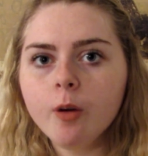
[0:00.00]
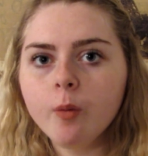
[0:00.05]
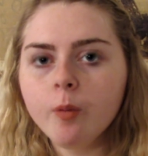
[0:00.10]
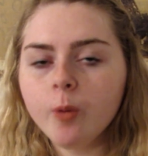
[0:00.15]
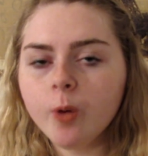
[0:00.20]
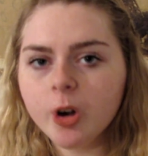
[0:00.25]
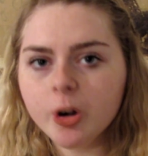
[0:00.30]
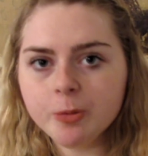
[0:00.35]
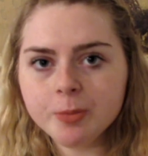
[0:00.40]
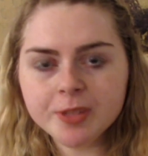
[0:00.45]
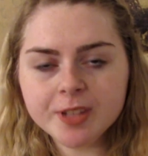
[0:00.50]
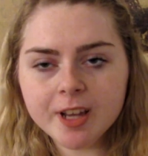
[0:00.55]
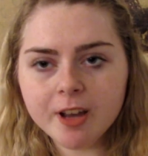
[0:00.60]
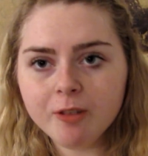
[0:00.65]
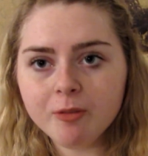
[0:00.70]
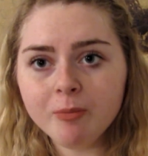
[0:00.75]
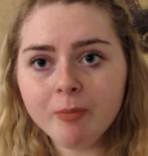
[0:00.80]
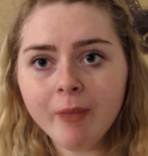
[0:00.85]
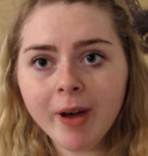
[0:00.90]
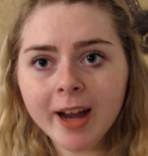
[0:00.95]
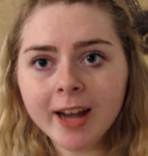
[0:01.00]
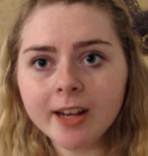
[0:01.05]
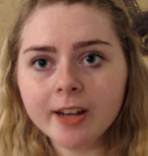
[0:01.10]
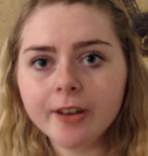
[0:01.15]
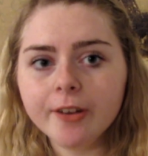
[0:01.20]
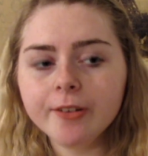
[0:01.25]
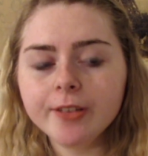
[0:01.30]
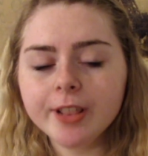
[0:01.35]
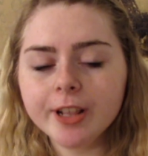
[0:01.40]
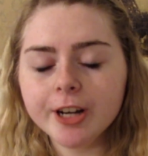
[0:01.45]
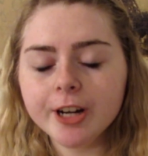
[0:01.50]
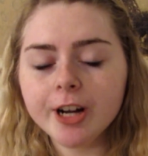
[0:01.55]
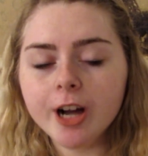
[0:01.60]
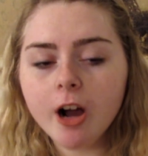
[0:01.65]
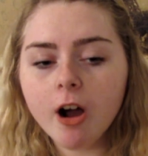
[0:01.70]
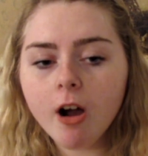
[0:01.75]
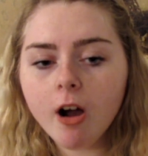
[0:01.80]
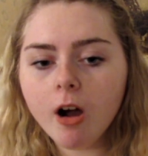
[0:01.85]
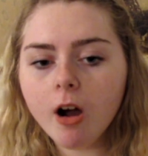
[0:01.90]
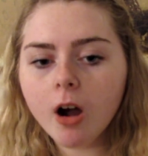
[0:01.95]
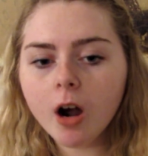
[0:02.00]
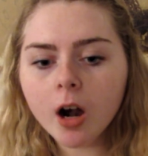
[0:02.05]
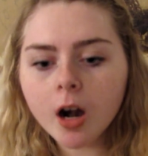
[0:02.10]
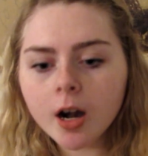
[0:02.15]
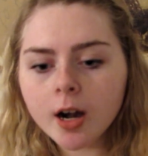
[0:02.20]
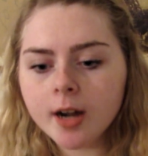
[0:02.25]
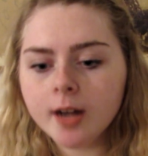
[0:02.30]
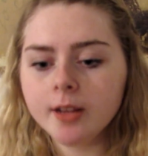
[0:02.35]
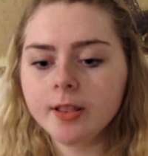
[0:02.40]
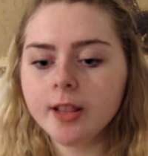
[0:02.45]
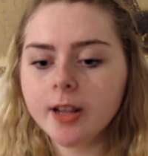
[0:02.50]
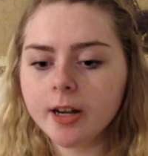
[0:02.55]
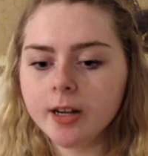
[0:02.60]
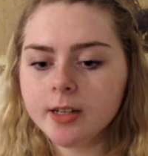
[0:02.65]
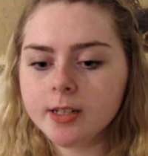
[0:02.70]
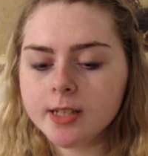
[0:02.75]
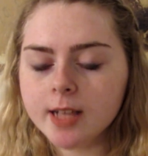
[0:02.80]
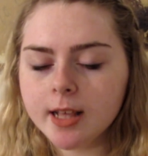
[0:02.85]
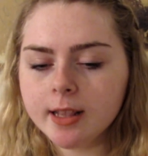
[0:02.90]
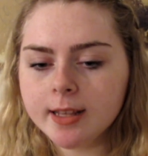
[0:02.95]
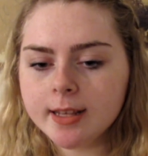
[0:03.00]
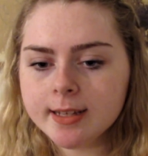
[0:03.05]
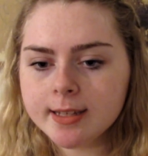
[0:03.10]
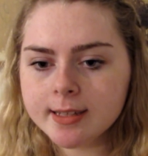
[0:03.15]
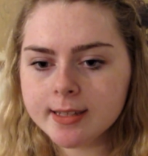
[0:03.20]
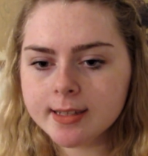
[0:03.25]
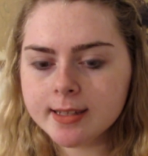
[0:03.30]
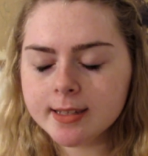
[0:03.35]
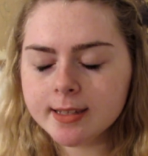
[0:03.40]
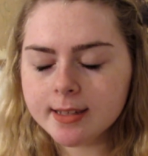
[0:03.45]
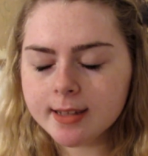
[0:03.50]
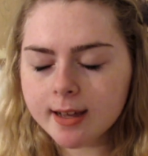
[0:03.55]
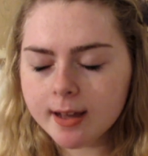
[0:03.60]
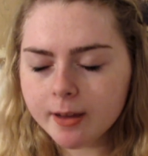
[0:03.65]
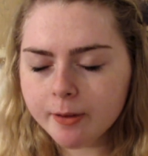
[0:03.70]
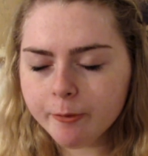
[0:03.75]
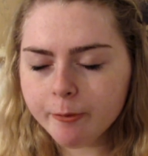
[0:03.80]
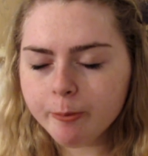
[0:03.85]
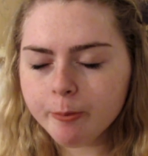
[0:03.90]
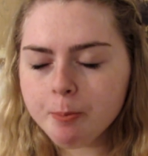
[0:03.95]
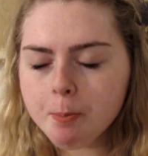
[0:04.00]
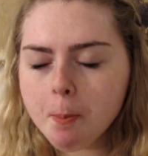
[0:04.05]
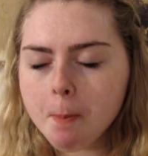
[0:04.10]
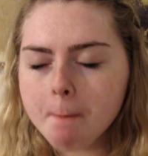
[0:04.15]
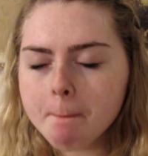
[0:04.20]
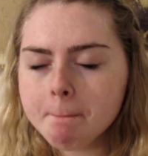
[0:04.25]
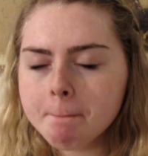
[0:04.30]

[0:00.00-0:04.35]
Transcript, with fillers: forms of mito, there are there's at least some